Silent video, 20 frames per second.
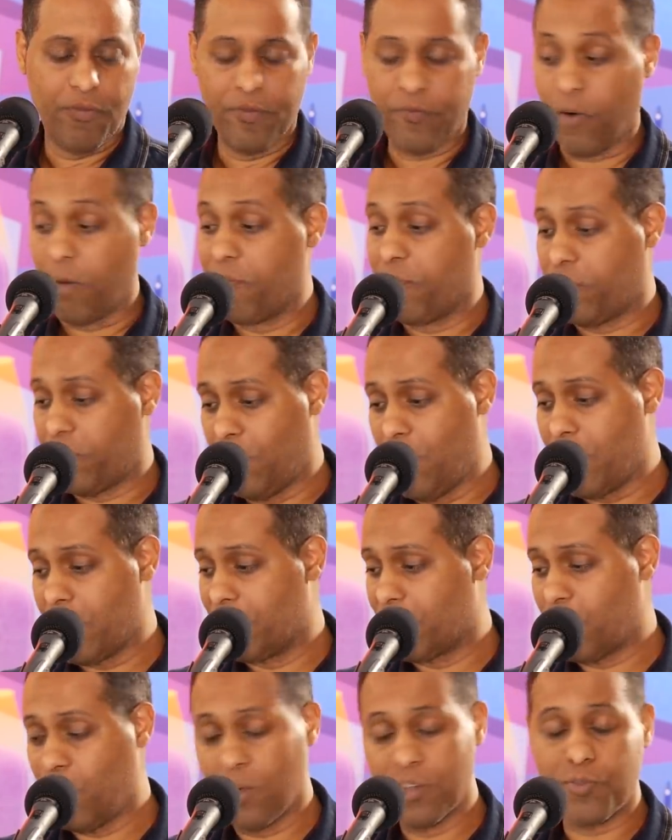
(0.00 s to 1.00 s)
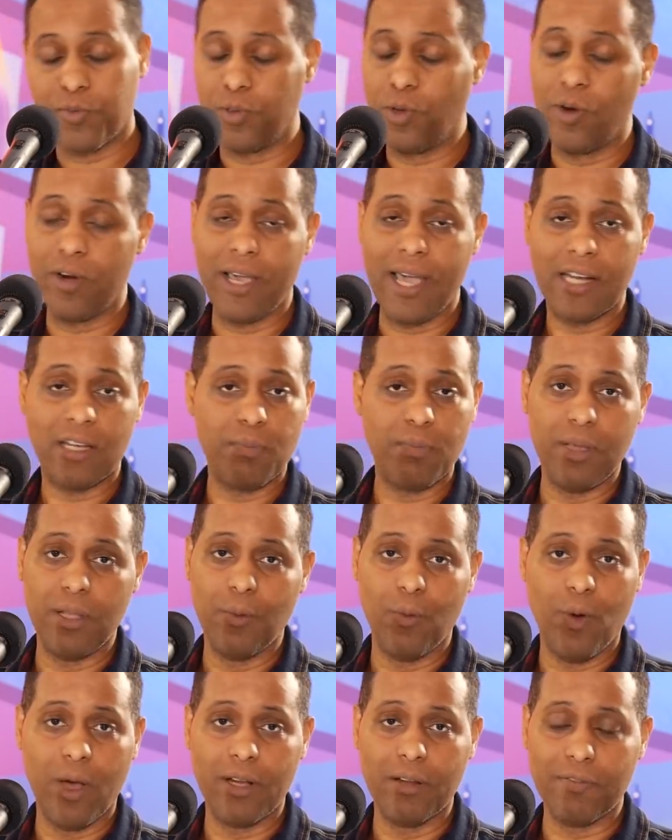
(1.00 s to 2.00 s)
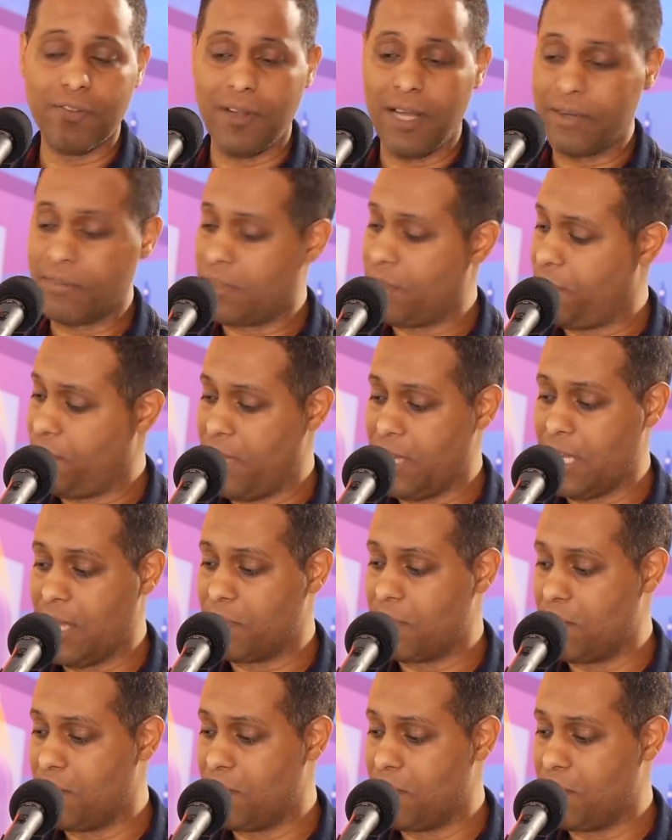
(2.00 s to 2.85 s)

from Florida. Of course, Florida had to be the one to fuck up